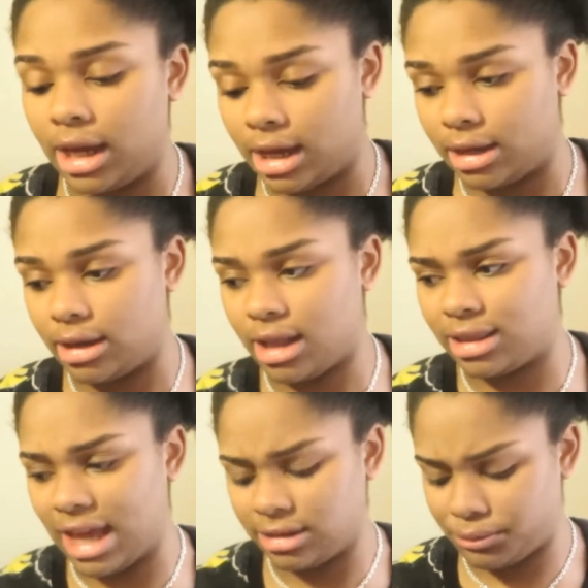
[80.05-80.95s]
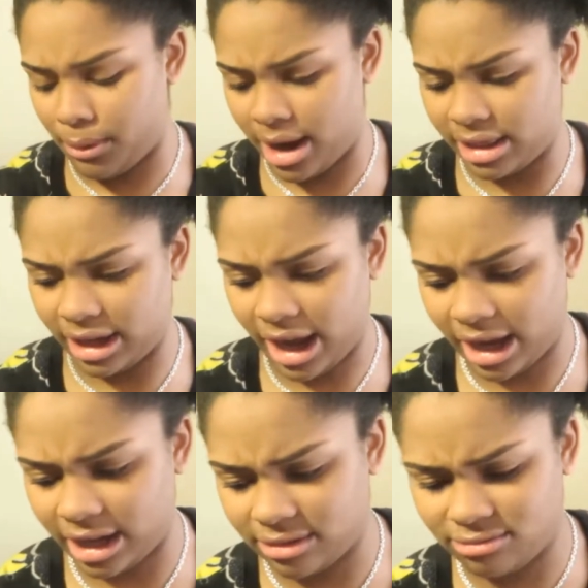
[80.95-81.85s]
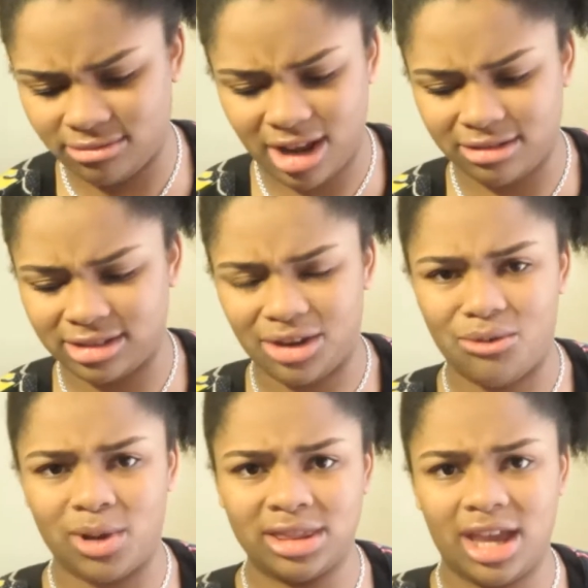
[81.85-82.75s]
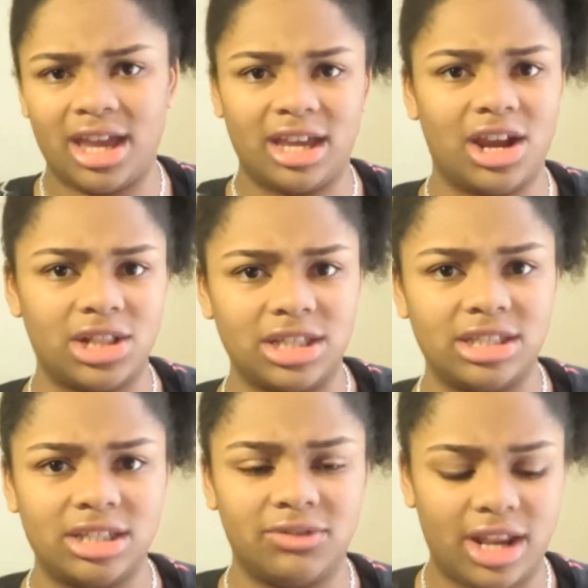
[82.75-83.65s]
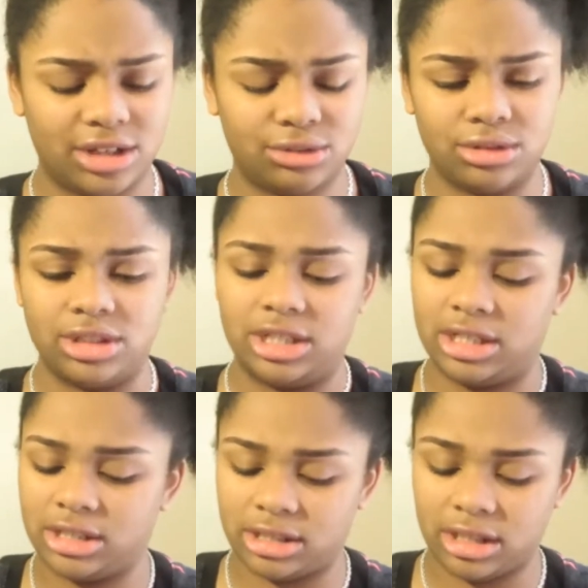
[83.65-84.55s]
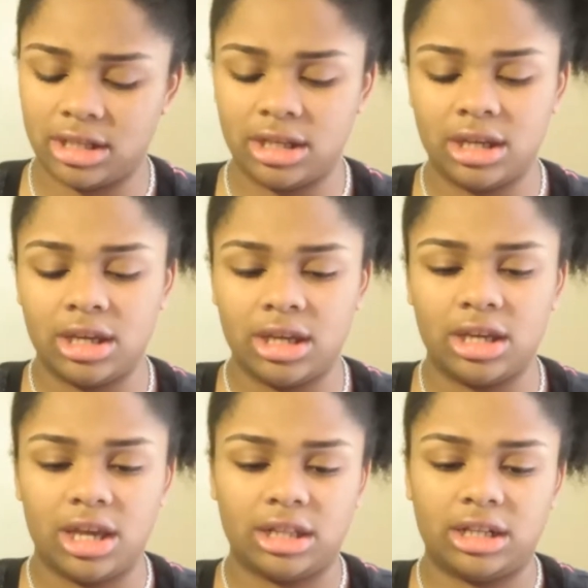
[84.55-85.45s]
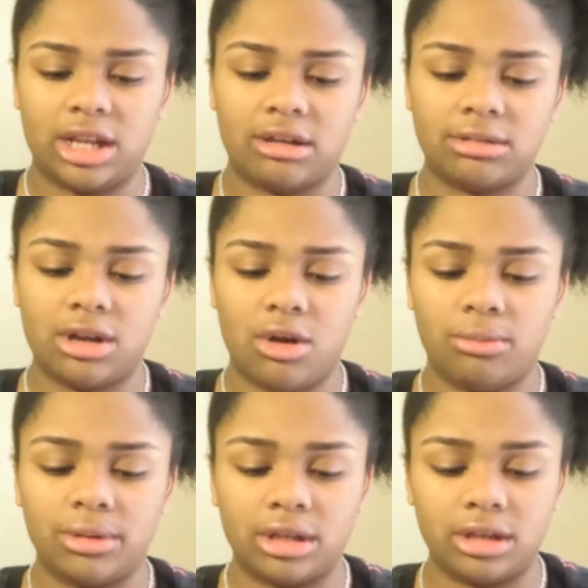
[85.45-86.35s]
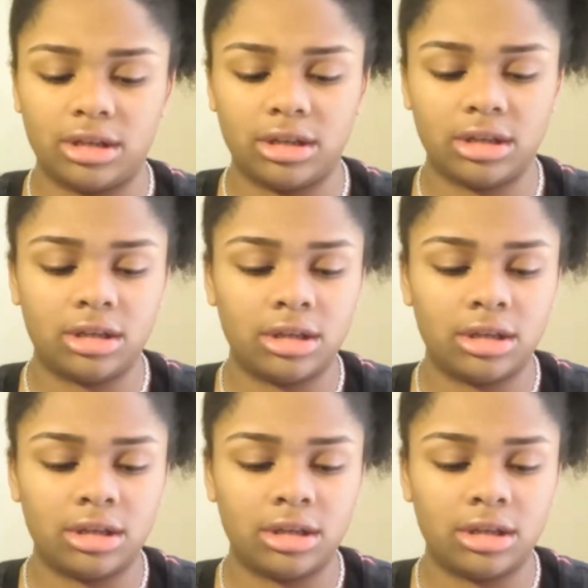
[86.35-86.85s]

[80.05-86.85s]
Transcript: And that's why like I got, I was like, what the heck? Are these even actual jeans? And then now I'm going to open